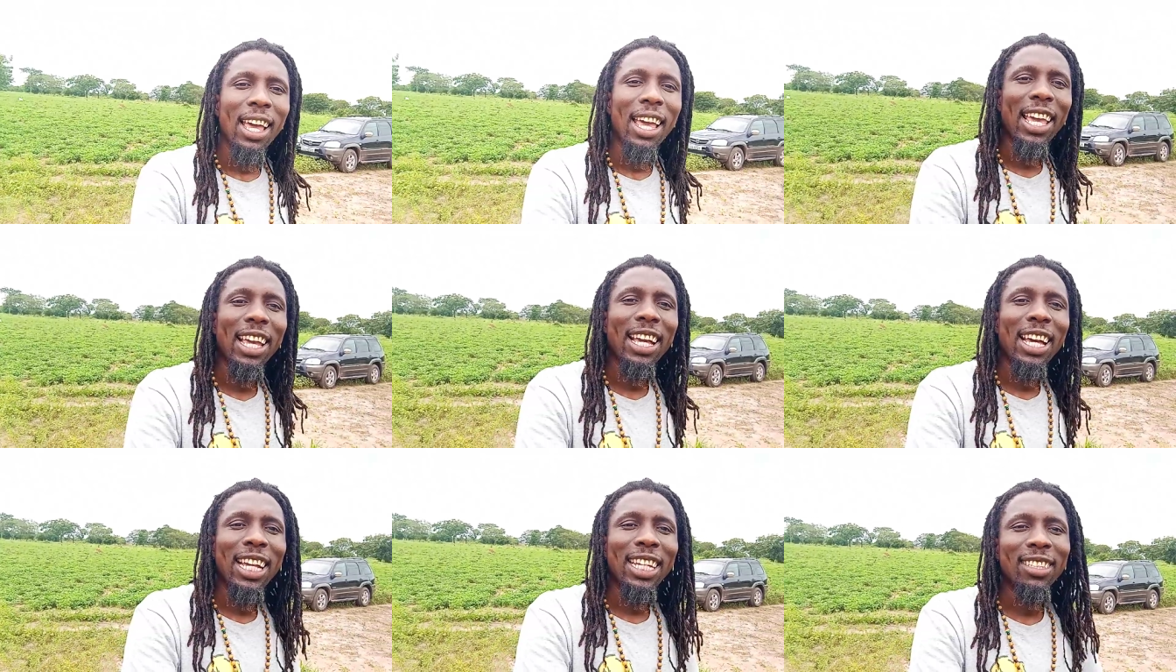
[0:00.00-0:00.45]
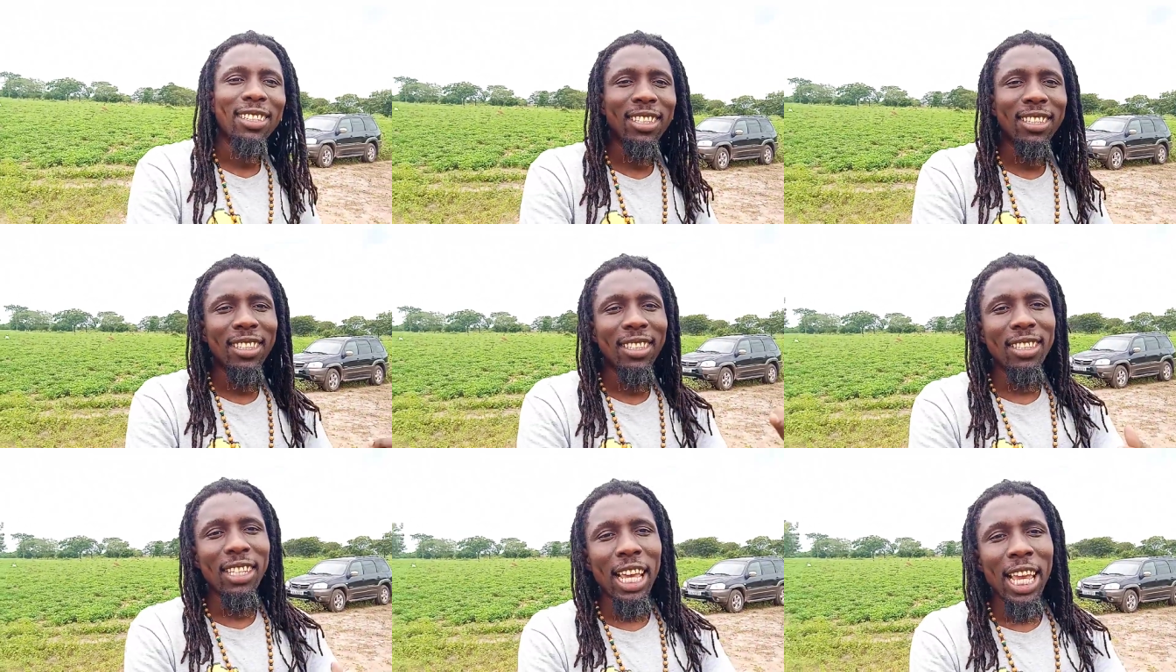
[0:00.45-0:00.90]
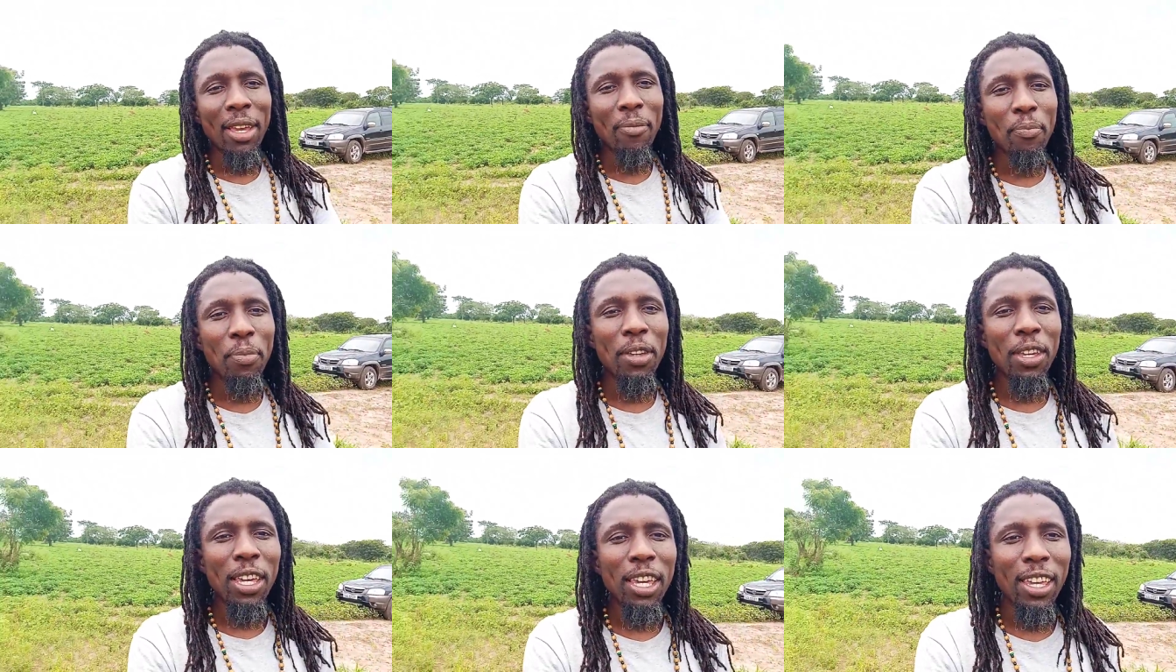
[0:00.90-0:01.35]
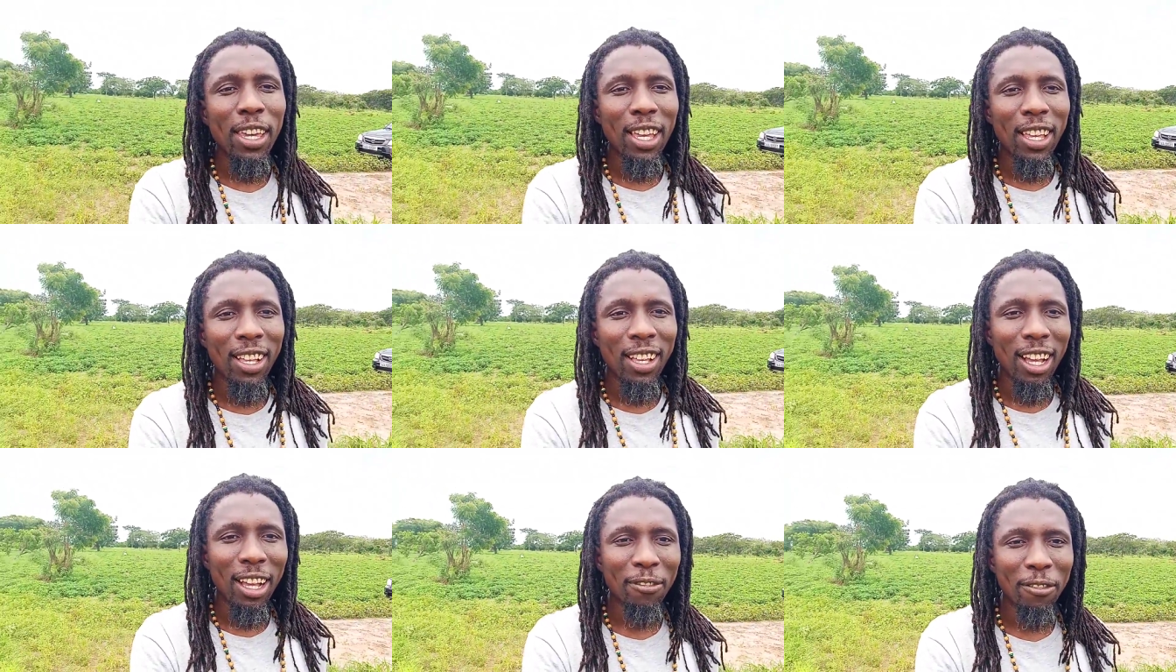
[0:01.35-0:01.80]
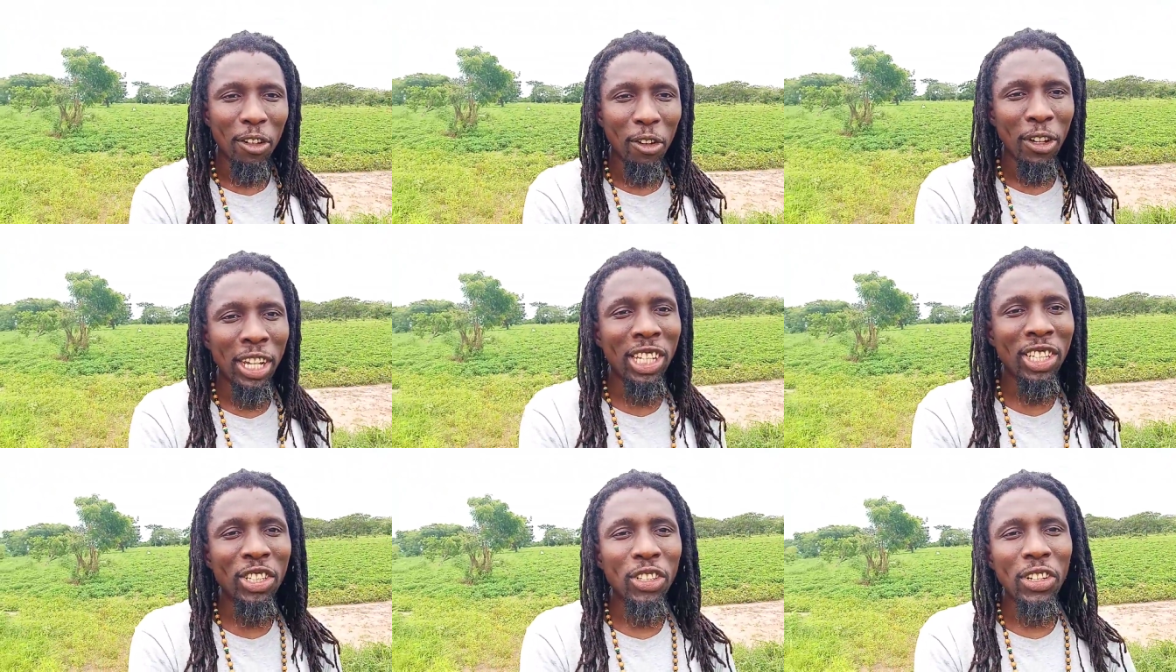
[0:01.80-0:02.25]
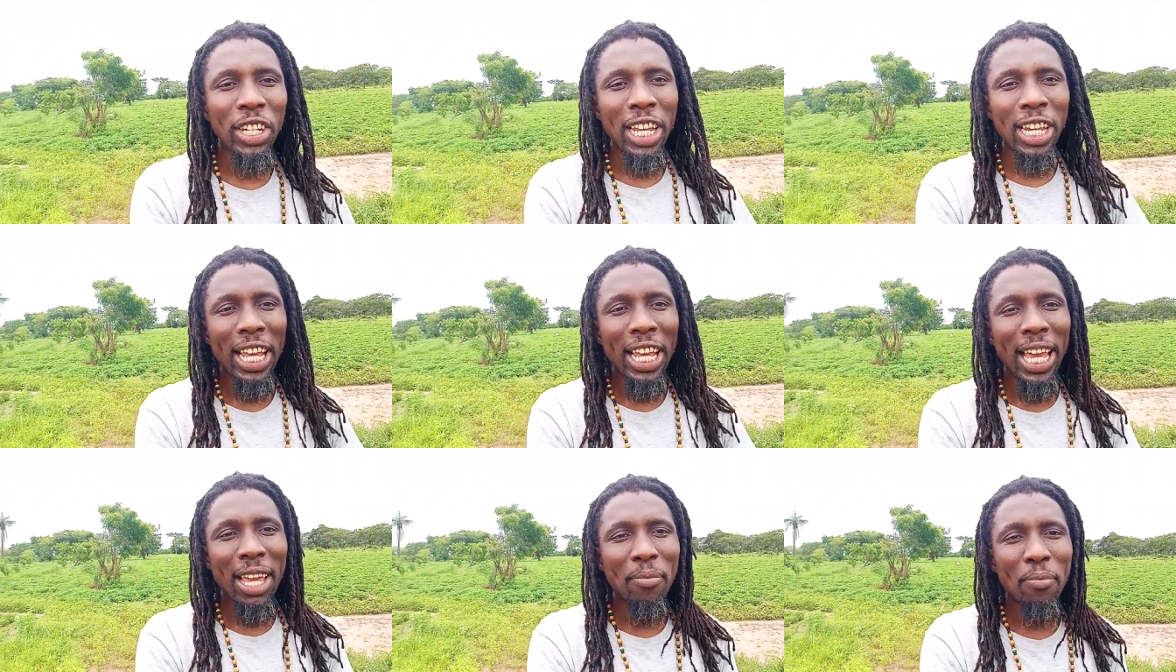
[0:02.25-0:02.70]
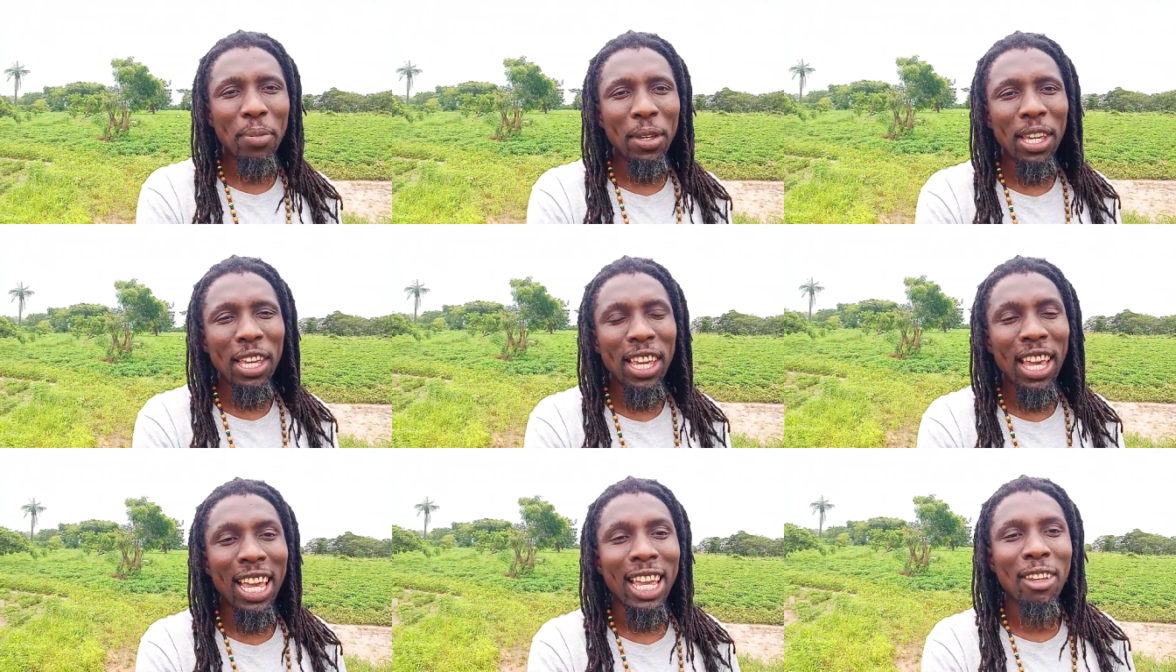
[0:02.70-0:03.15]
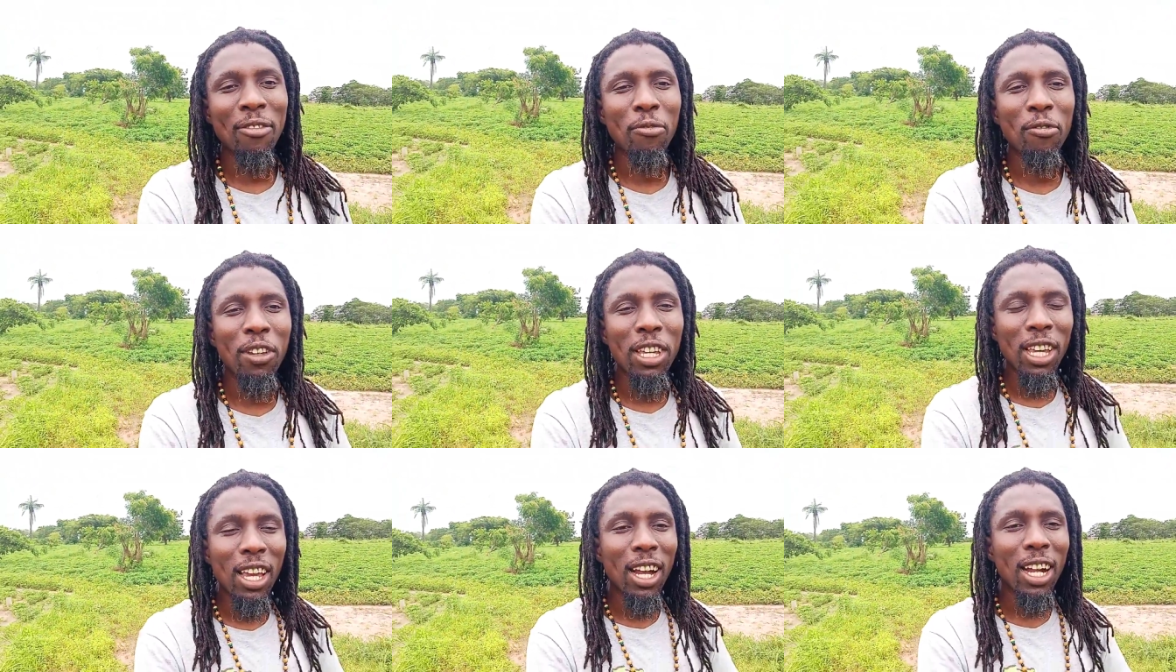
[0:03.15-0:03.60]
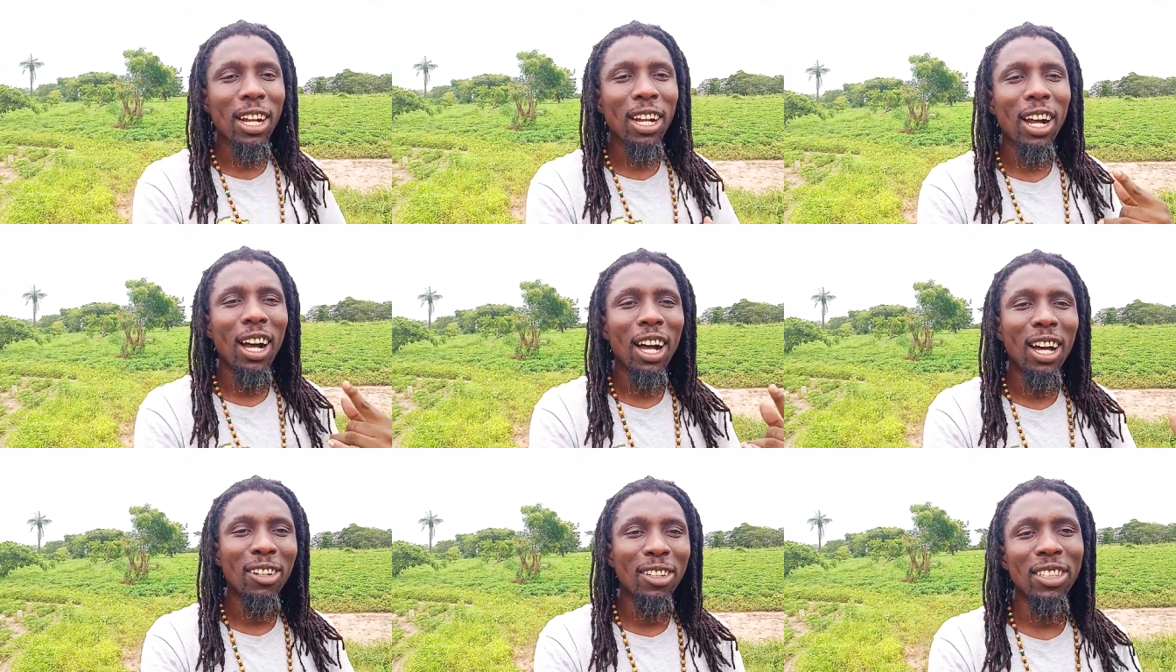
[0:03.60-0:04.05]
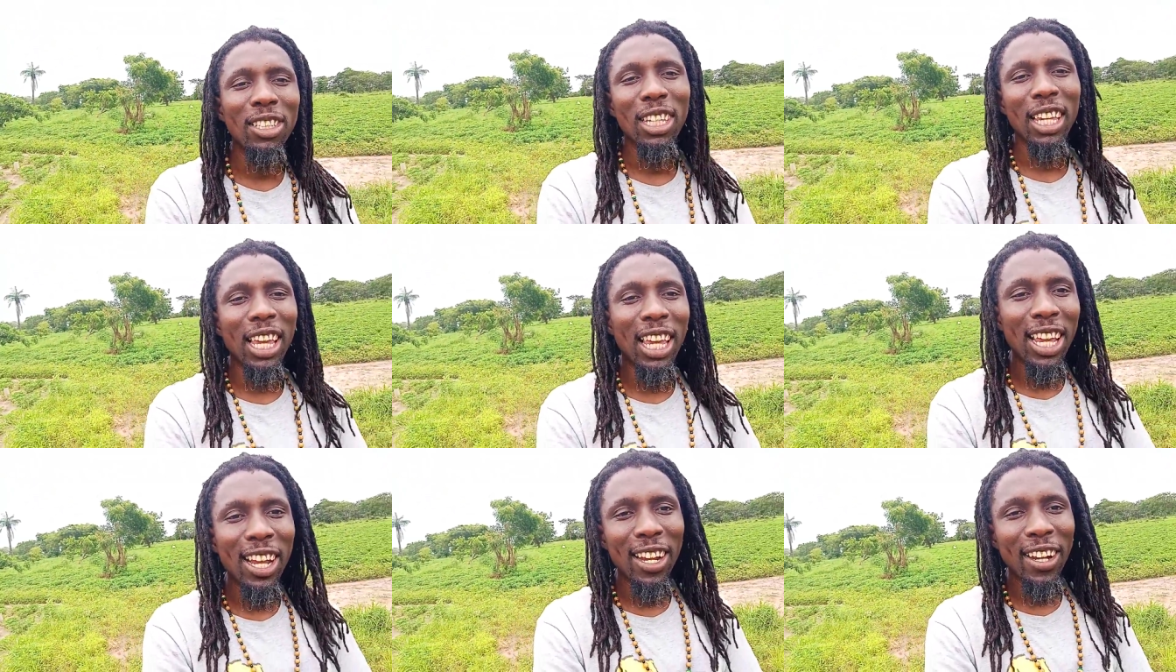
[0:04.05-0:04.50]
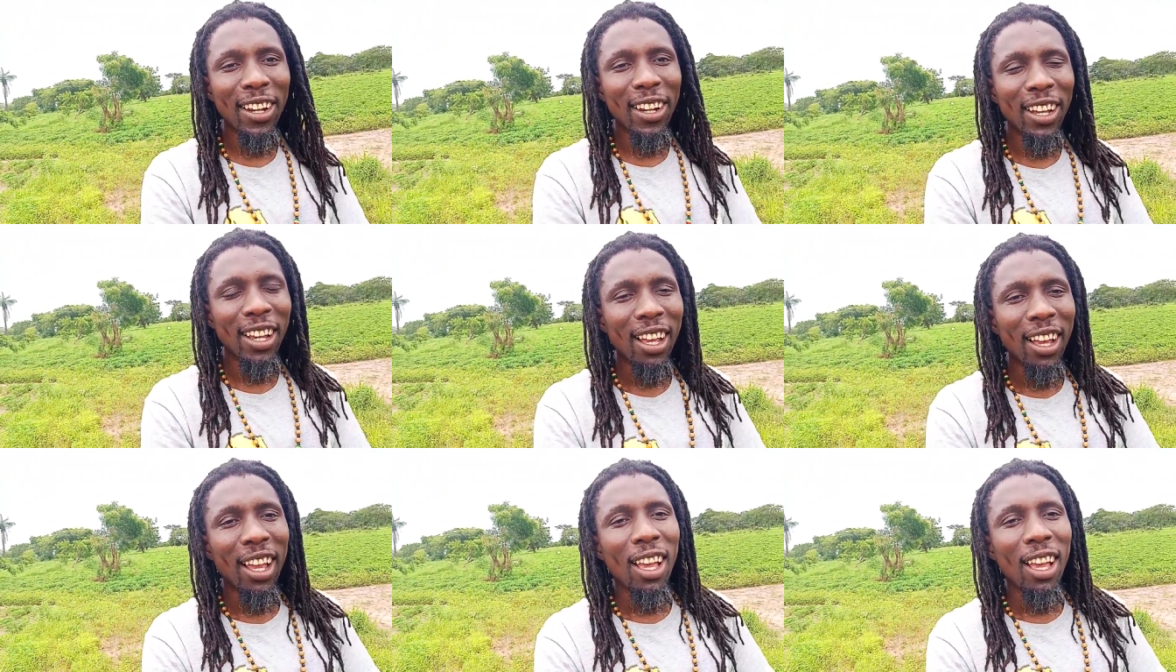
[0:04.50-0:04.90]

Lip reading: Hey guys, this is AP of Queen Jodi and AP, and we are out here